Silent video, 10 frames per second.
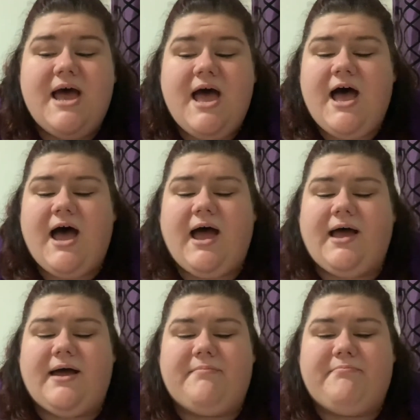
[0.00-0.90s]

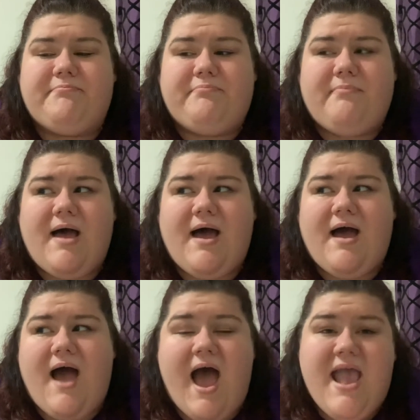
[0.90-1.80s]

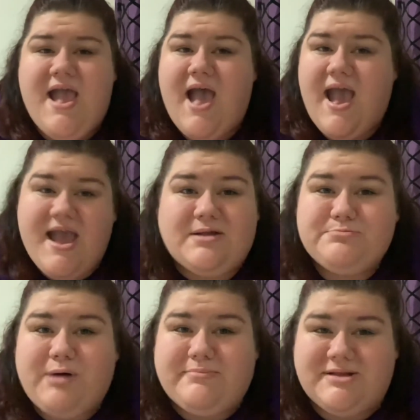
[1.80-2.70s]
I hate
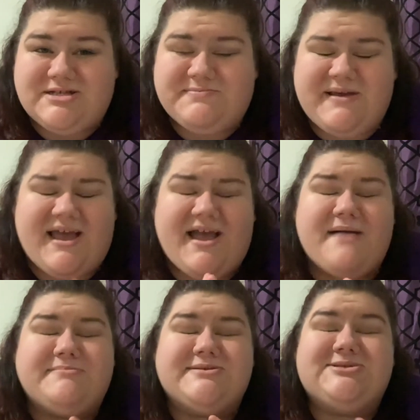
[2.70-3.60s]
public speaking.
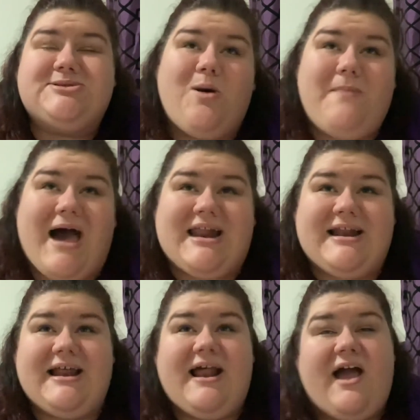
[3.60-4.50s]
I'm so bad at
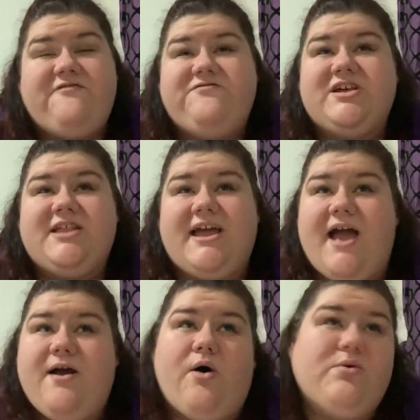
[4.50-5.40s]
it. I feel like I
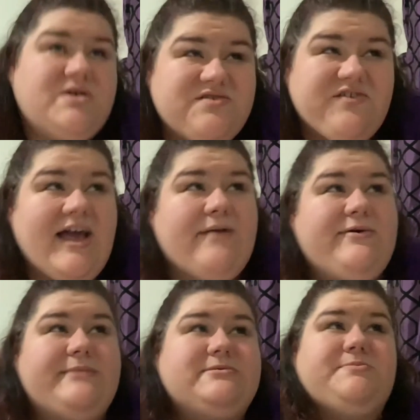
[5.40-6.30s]
always forget what
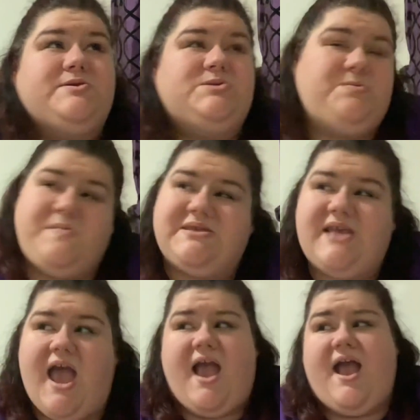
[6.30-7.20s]
I'm supposed to be
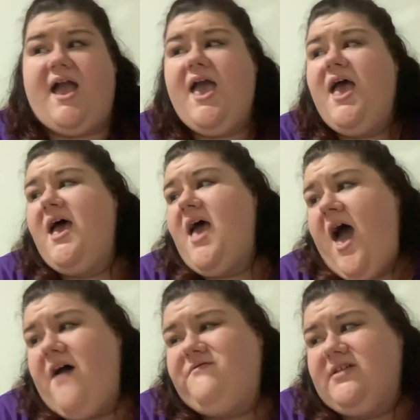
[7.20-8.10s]
saying.
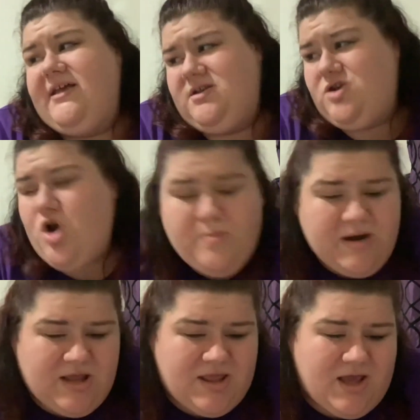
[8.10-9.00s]
I feel like nobody
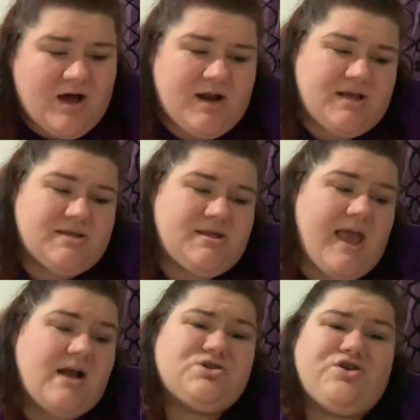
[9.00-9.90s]
in the audience
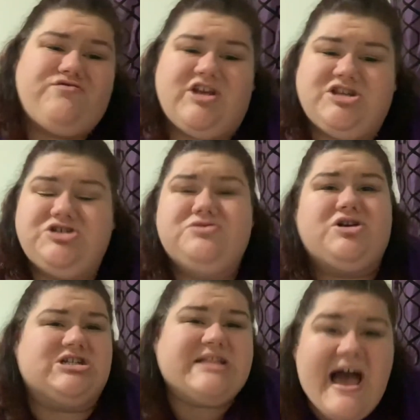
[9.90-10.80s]
cares, or if they do,
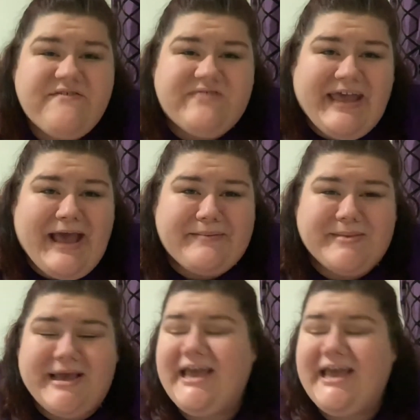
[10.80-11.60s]
they're laughing at me.